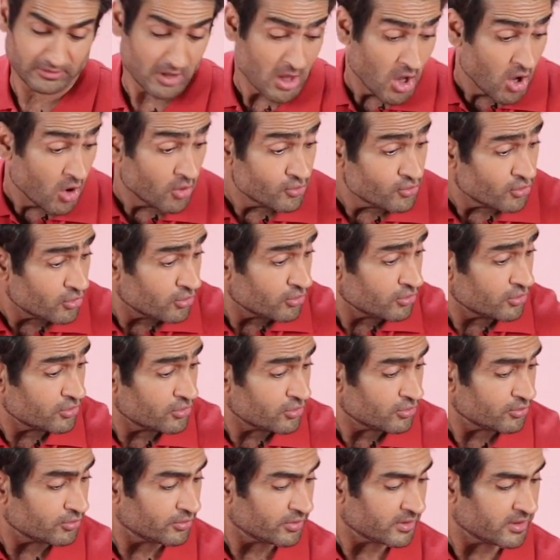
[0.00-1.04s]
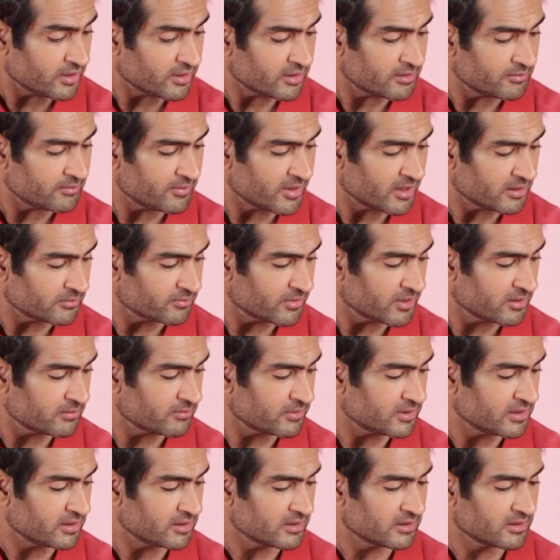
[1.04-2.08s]
Oh, no, no, no. Hey, come back,
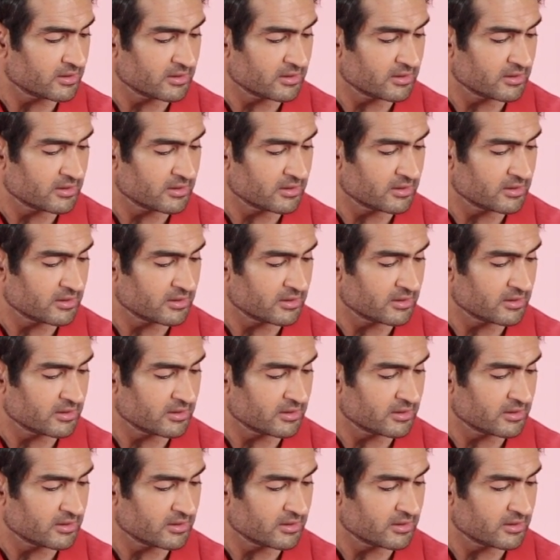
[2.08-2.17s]
baby.